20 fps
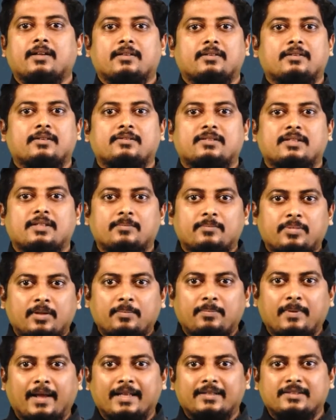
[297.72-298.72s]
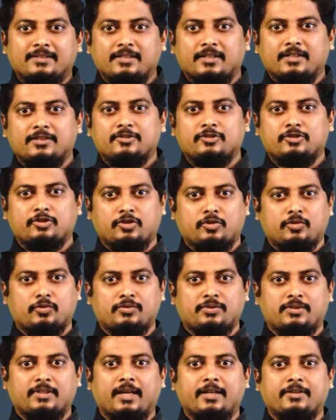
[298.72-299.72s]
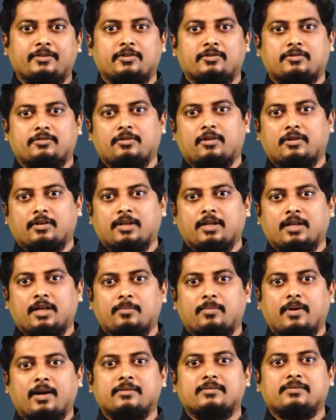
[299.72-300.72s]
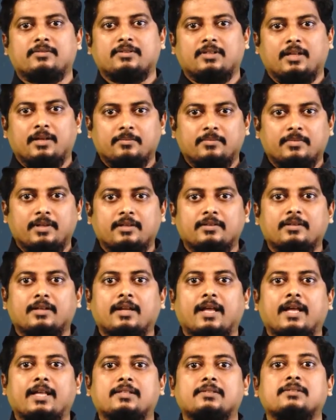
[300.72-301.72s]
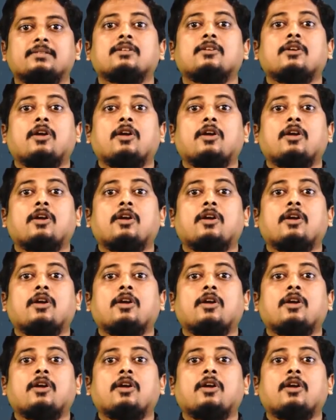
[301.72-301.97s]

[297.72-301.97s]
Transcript: The simple past tense shows that you're talking about something that has